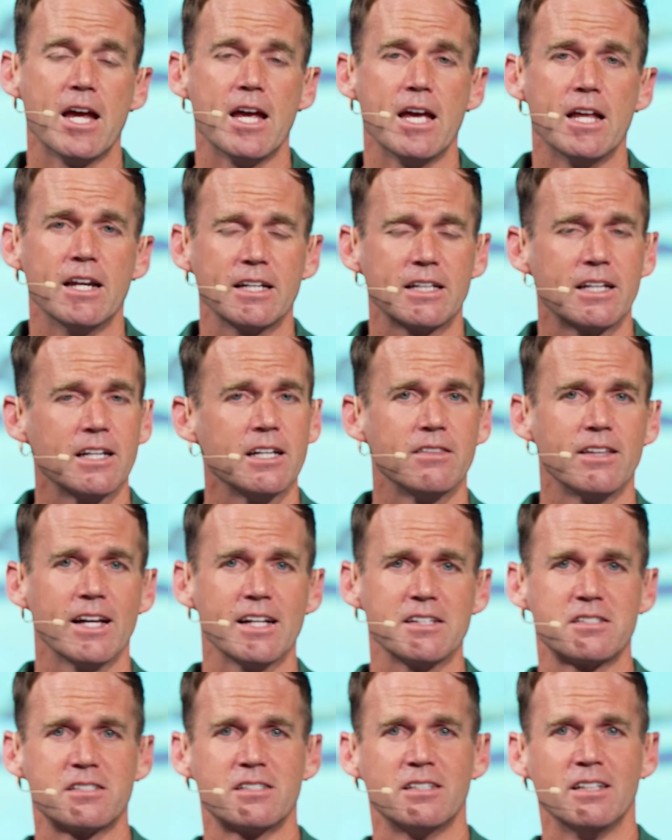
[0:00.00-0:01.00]
And again,
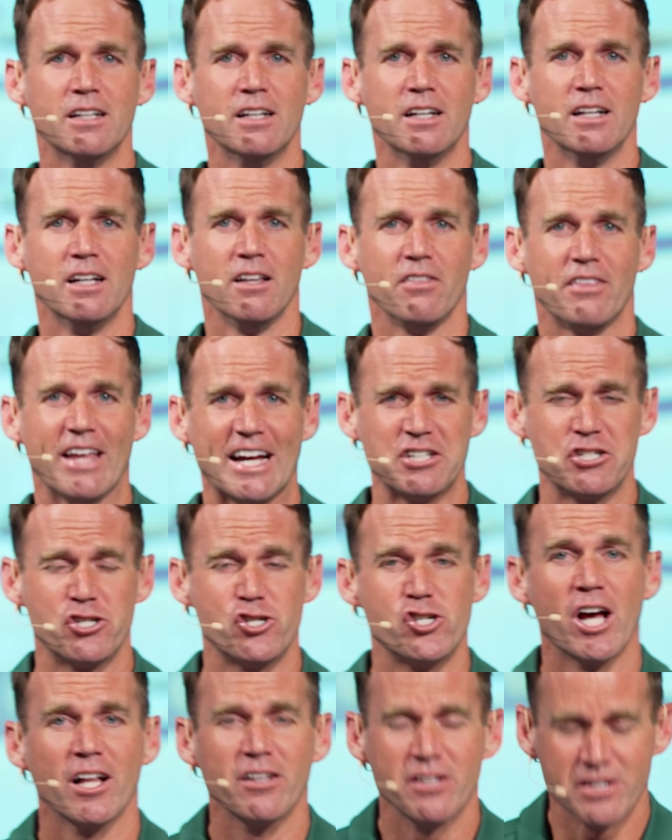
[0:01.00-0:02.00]
that's that
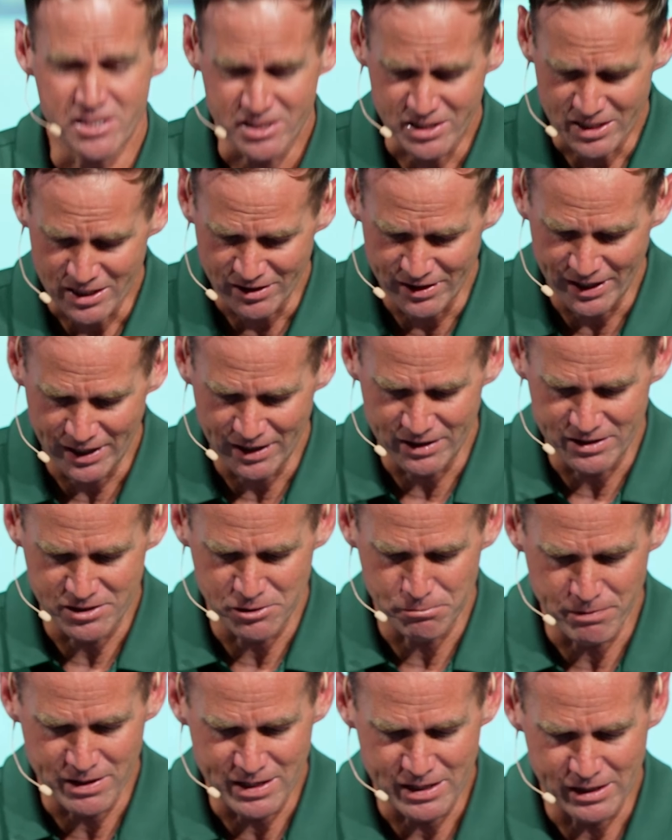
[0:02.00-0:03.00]
jealousy that
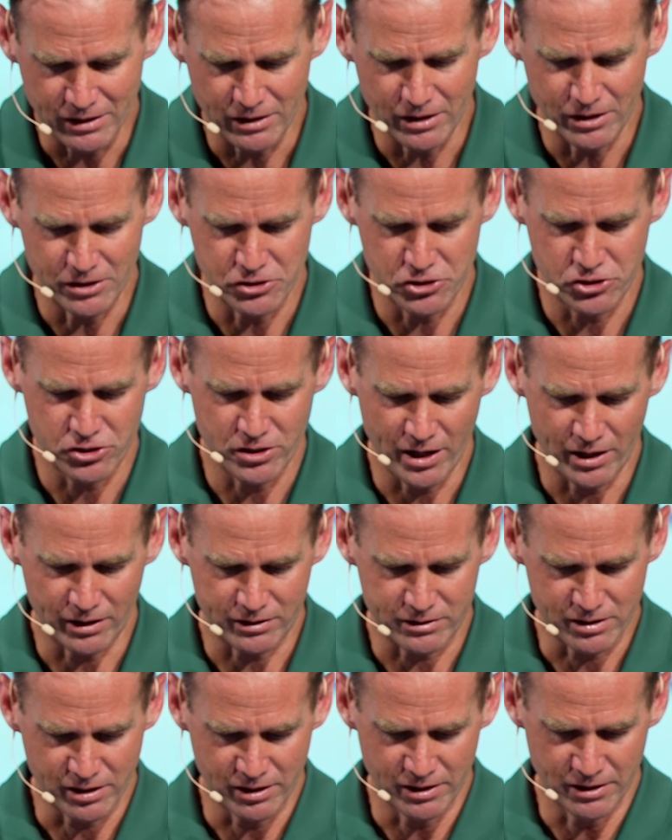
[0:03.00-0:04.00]
is being
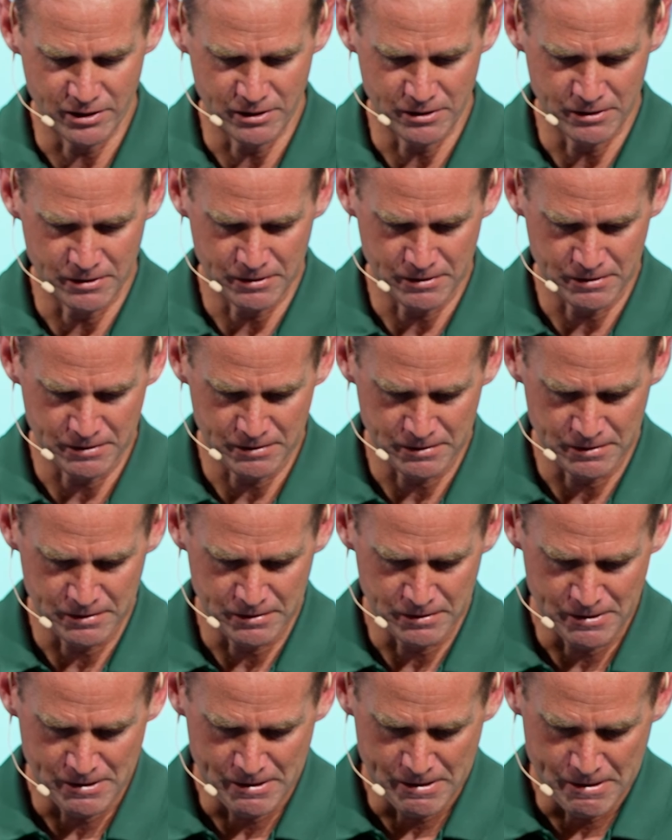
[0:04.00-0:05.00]
unchecked.
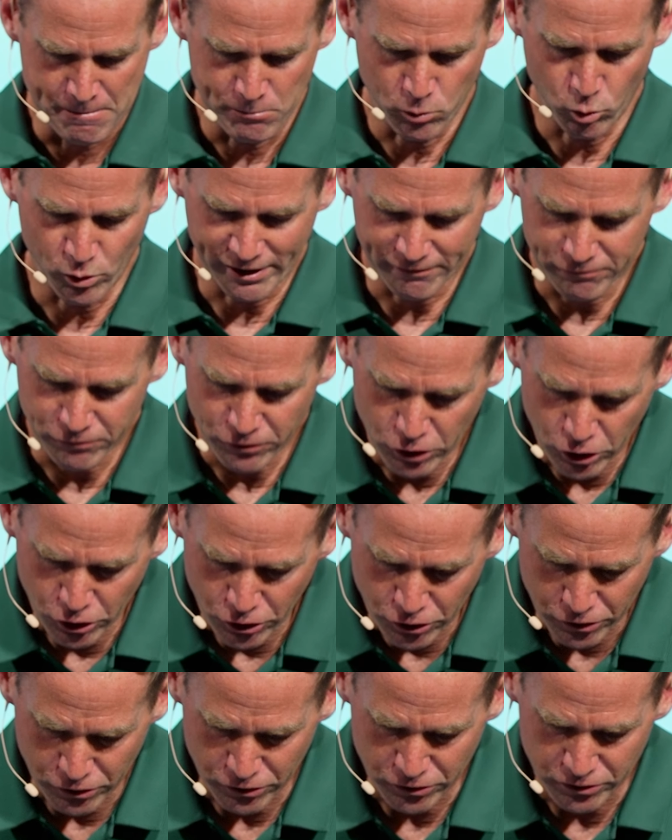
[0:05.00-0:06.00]
But what I've
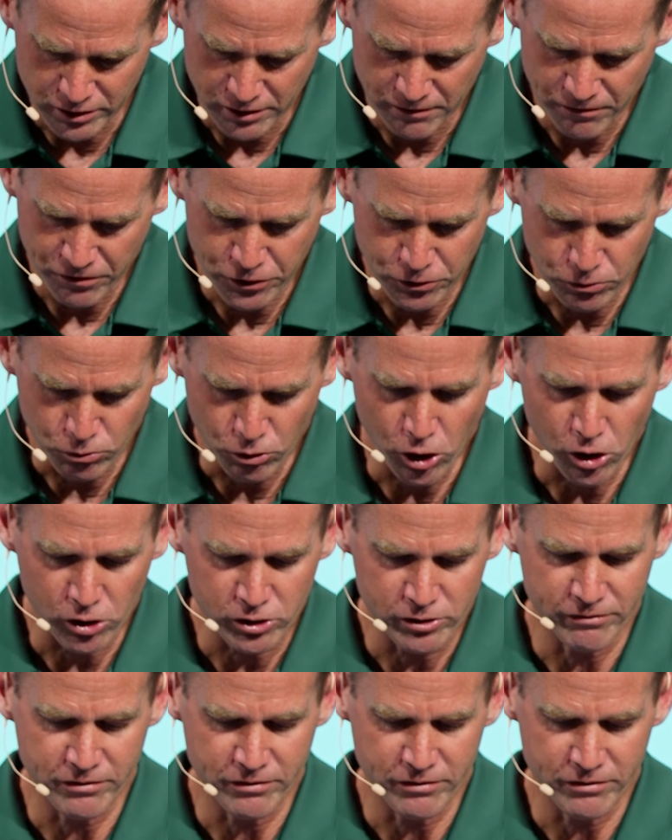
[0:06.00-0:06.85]
learned through all